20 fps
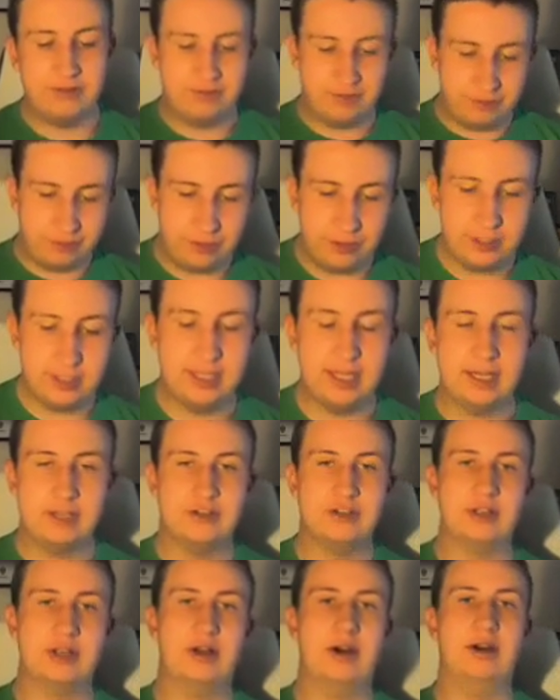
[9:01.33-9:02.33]
full
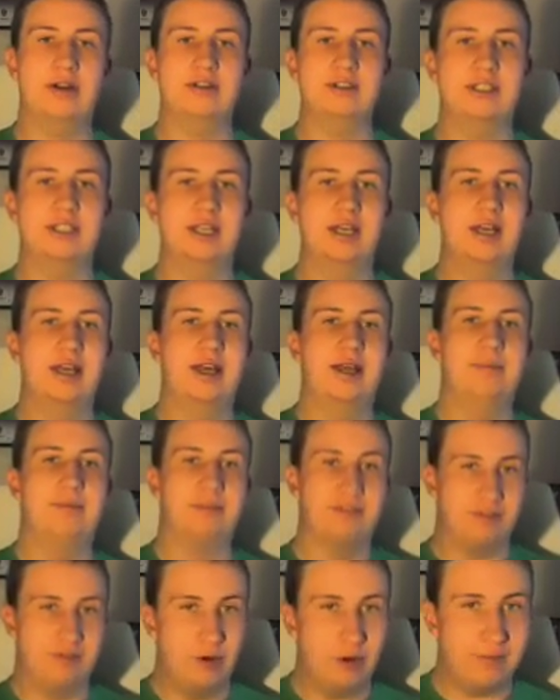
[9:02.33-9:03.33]
electric cars'
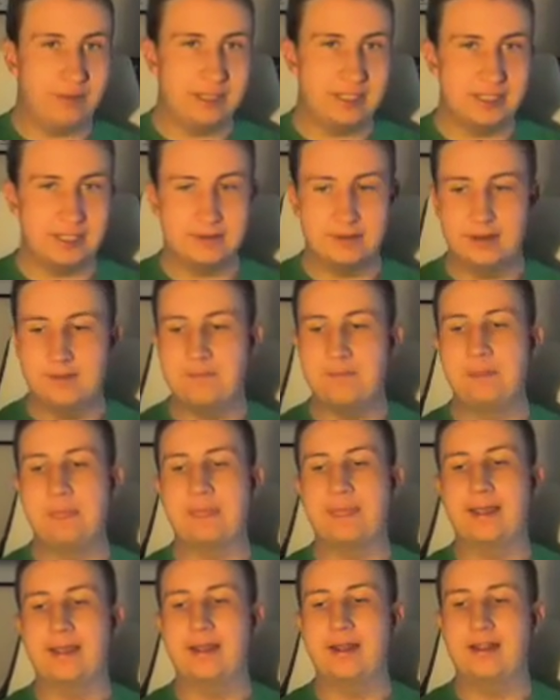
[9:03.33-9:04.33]
performance,
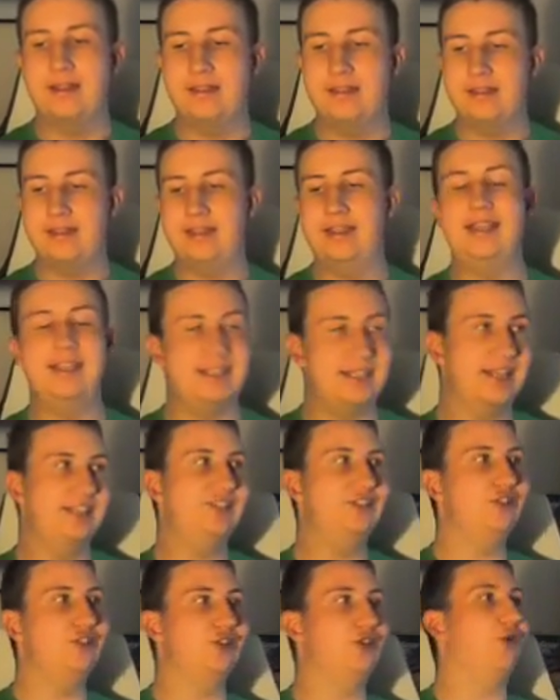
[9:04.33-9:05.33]
these
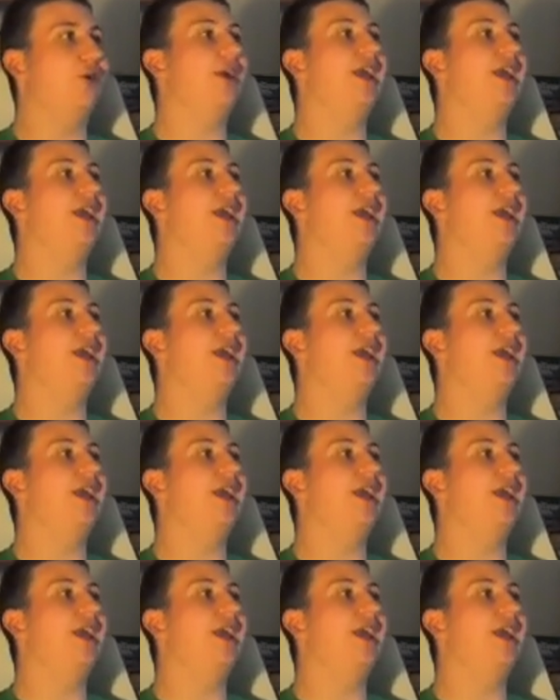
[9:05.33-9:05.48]
engines are